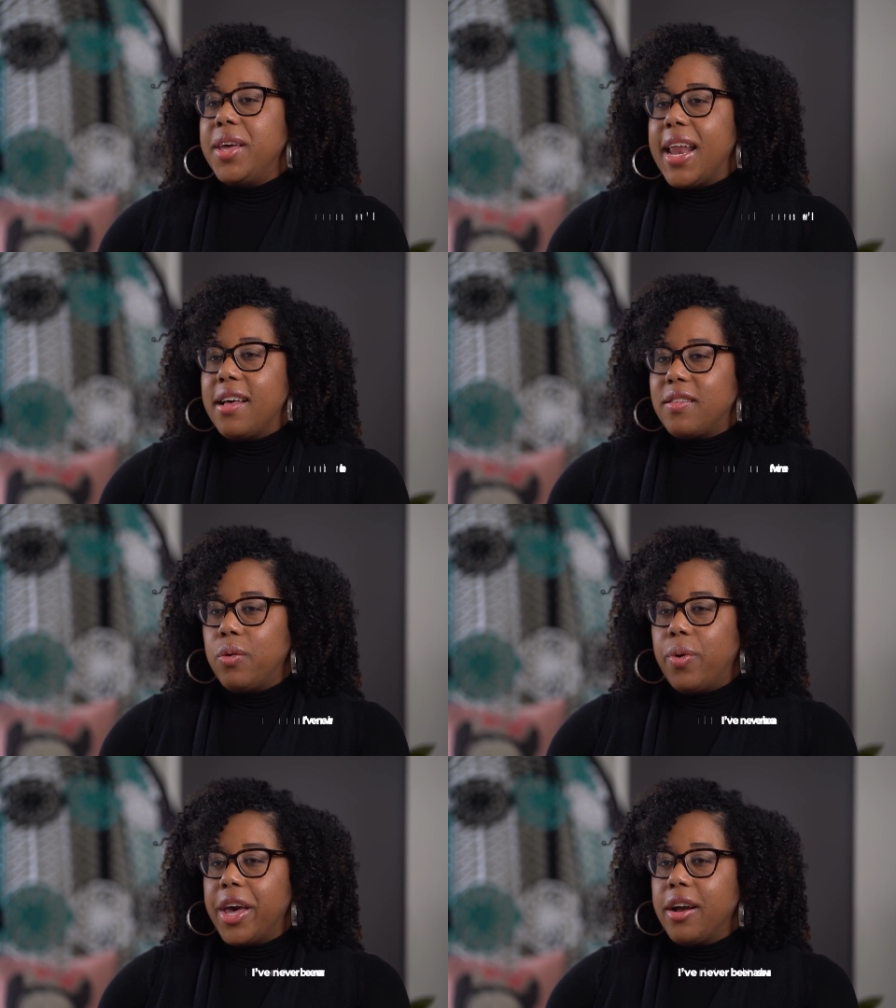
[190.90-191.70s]
been as
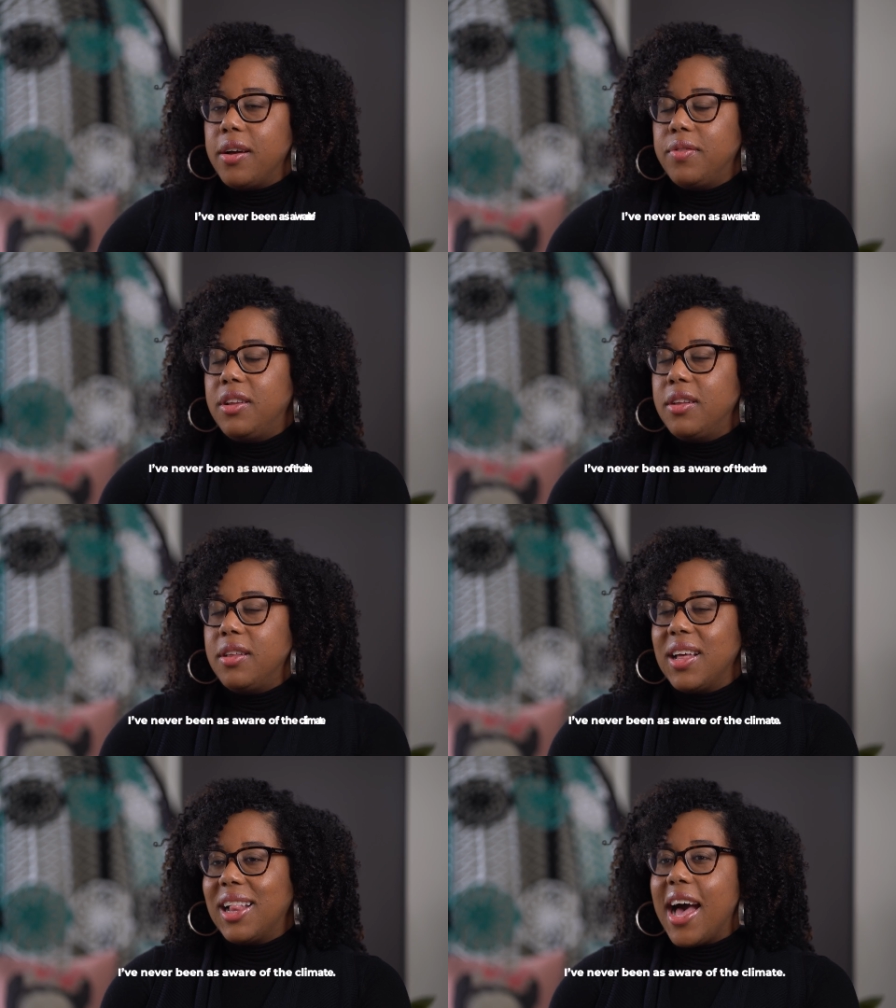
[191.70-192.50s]
aware of the,
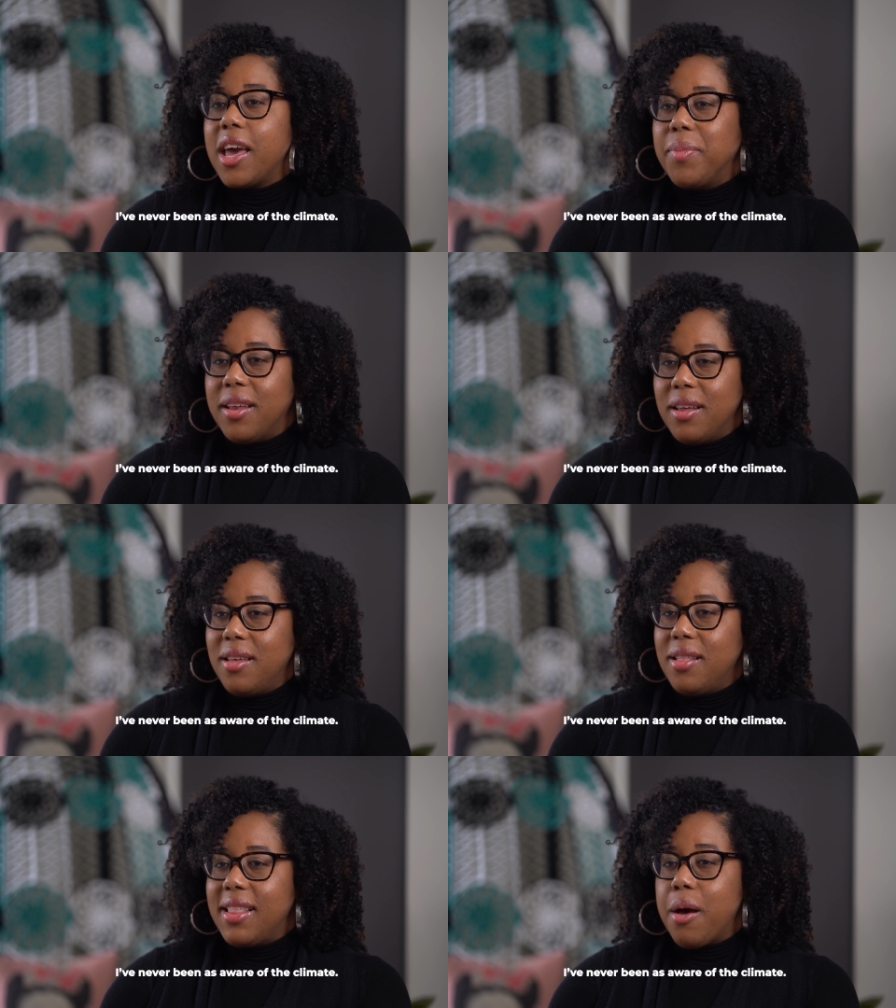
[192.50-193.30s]
of the climate
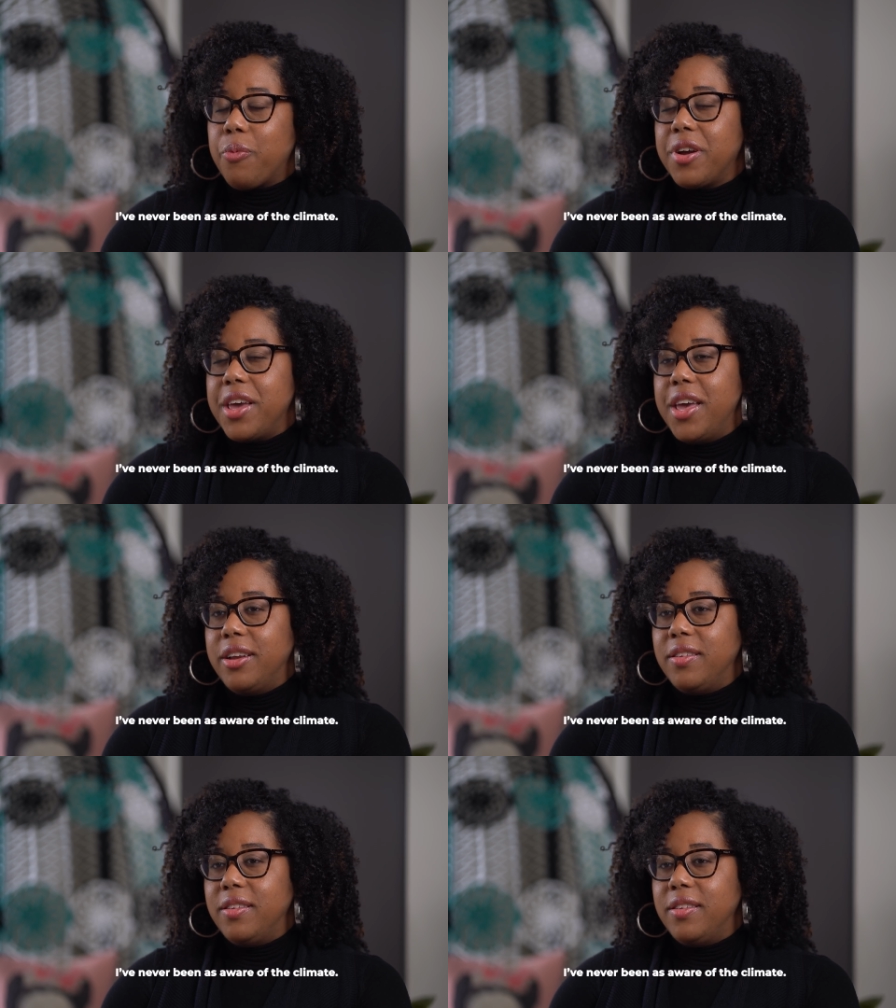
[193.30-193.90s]
that we're in.